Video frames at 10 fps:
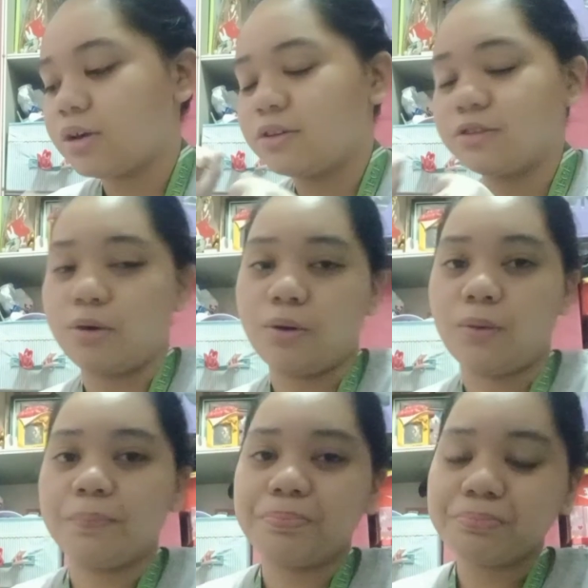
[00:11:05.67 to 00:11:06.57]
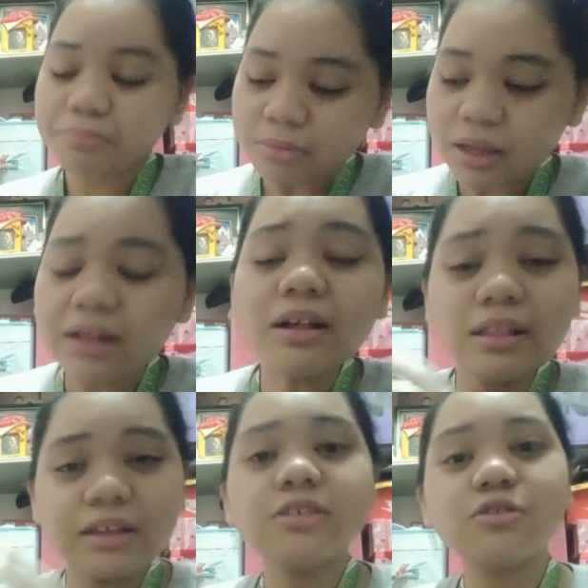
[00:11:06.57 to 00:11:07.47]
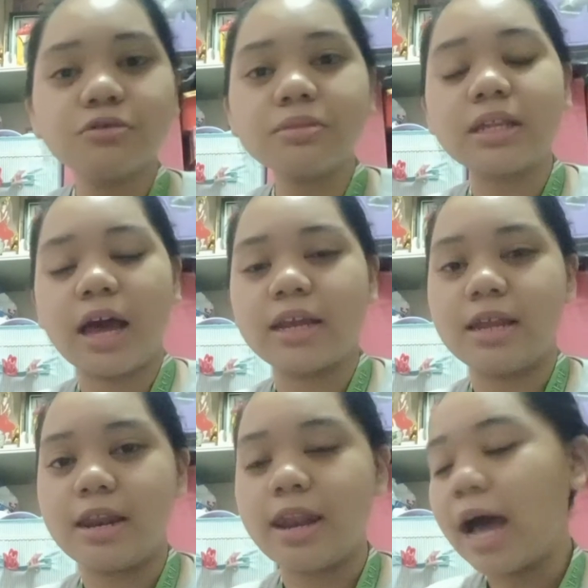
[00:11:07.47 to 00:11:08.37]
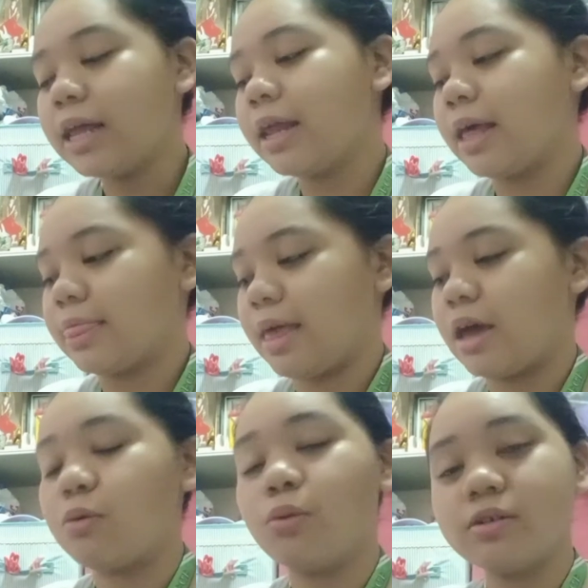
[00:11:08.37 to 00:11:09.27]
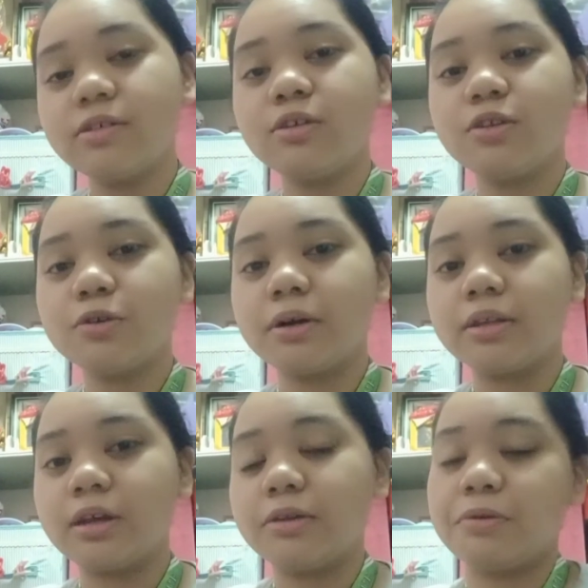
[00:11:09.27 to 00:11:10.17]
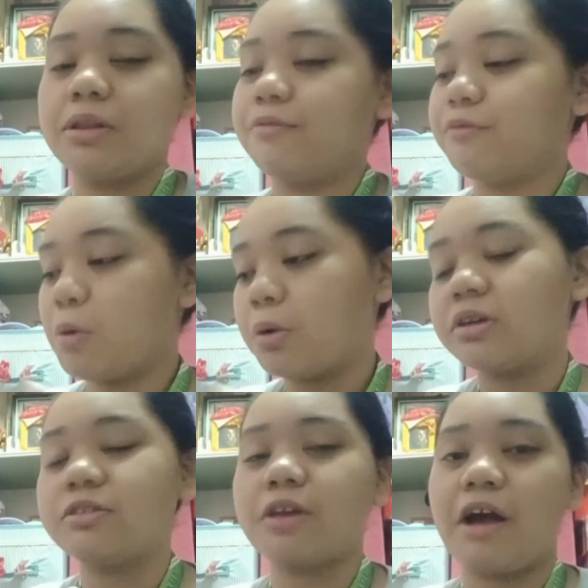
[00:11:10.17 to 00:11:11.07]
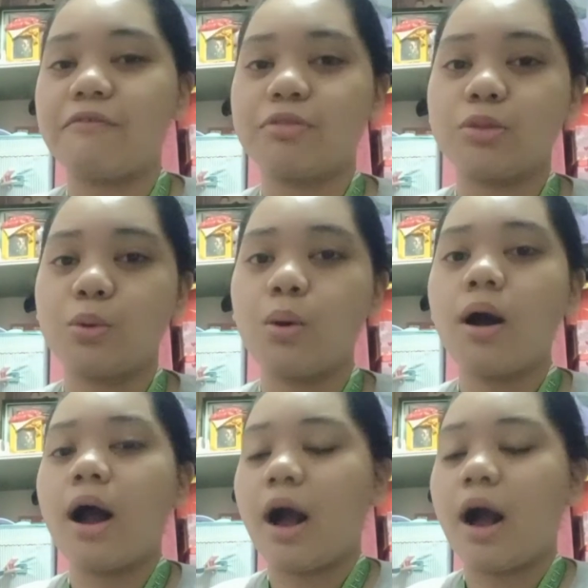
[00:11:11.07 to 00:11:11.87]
So let's assume that I did that, and then once that you are done, I mean, of course you have to